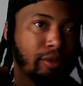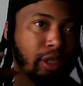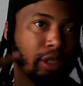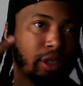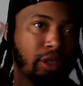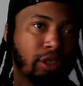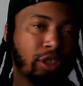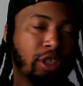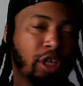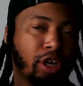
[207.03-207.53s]

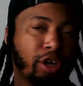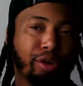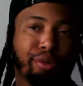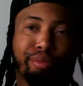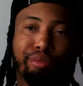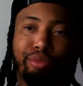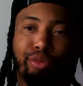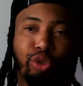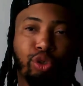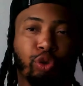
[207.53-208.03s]

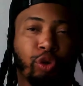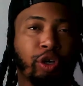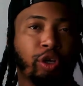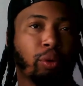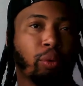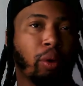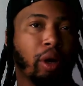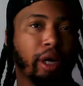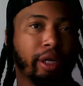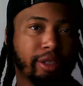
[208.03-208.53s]

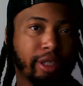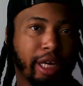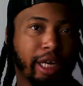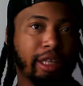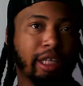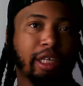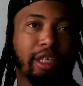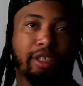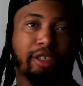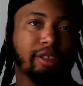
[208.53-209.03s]
3-to-1 at
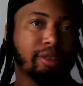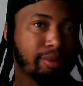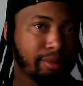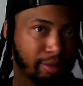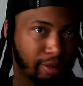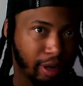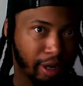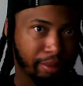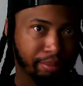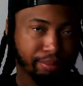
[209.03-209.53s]
least,
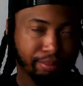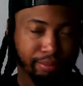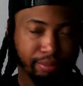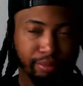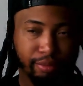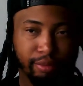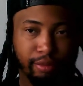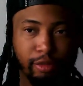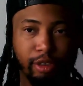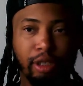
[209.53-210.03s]
right?
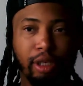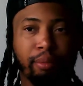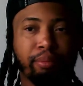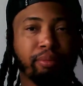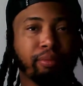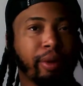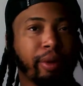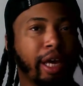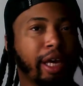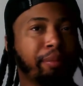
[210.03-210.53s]

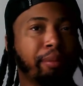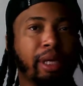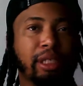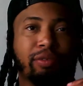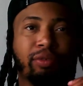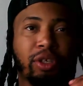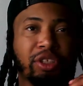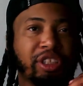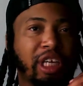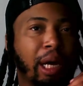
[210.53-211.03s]
Meaning,
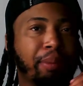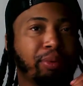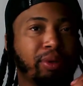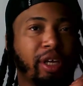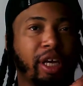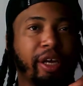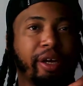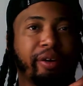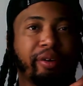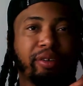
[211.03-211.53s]
for example,
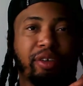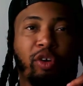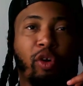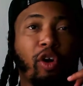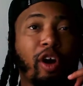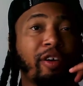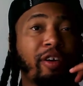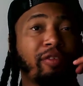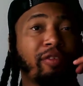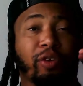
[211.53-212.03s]
they are
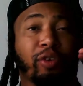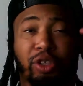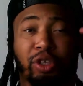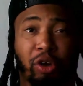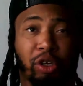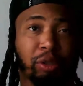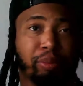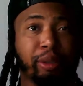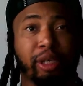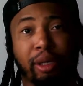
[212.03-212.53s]
going for
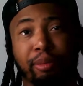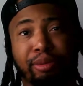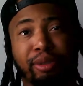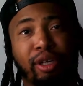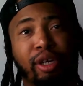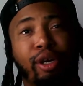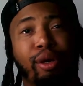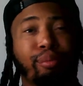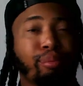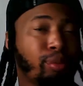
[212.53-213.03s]
30 pips,
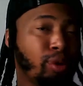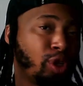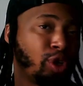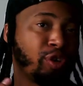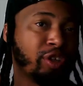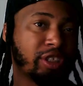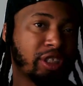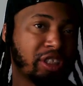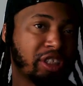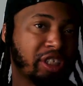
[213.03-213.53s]
but they're
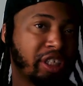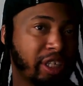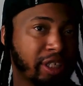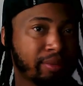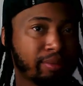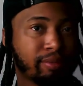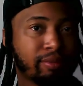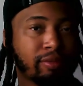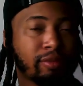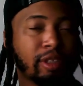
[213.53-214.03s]
risking 10.
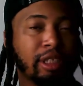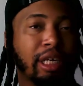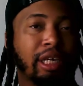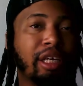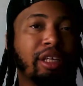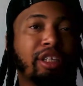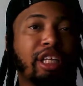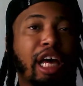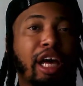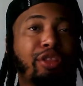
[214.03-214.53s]

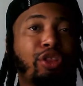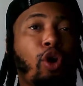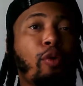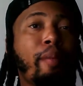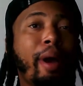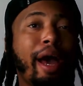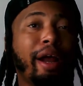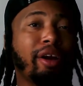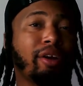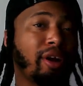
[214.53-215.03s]
Now, no
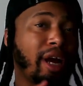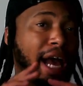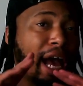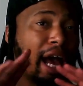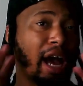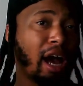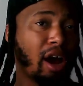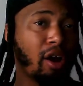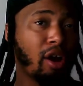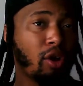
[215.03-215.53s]
matter
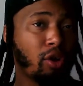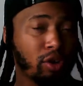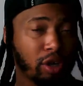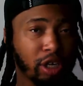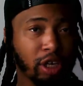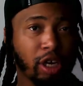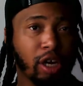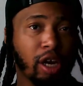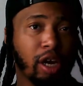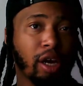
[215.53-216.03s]
how
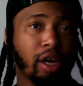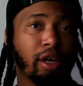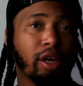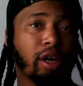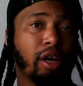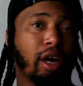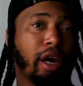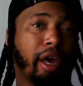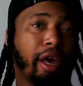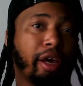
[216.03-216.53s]
good
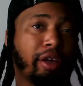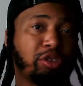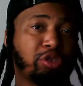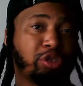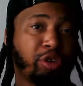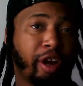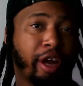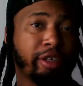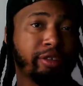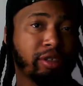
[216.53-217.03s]
a
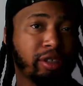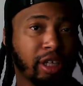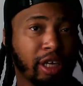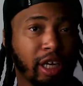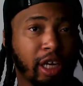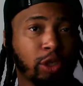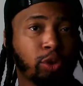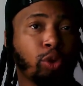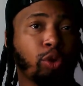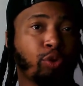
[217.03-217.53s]
trader
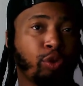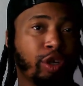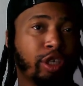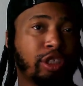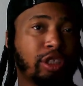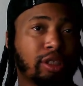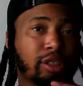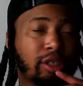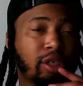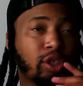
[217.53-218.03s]
does with
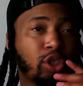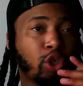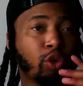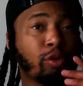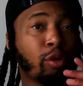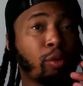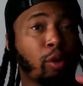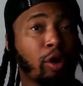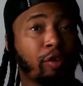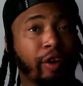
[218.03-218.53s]
risk to
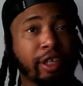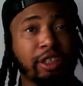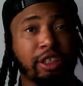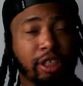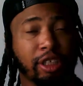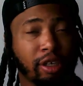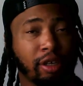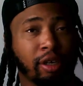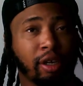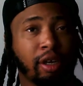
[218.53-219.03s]
reward
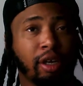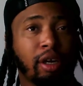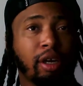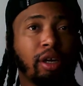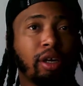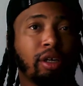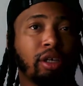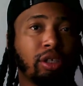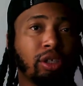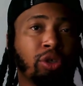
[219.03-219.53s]
ratio,
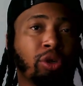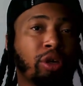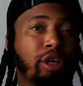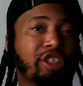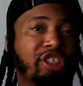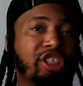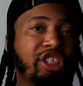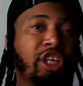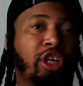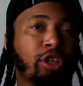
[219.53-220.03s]
you could
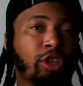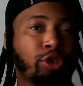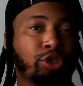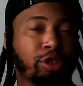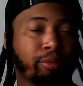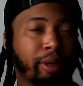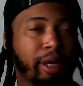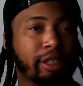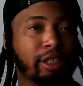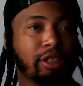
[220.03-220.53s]
still lose your
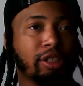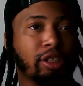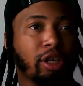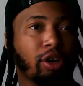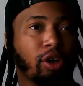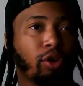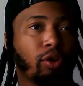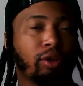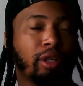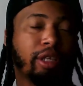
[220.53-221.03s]
money.
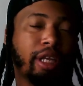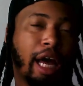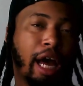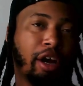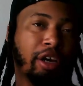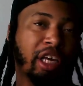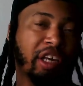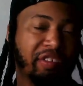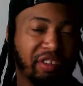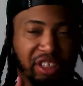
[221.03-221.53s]
So I'll
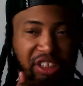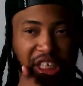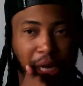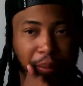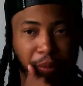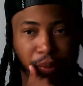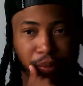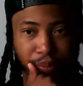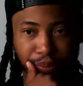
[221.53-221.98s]
give you an example.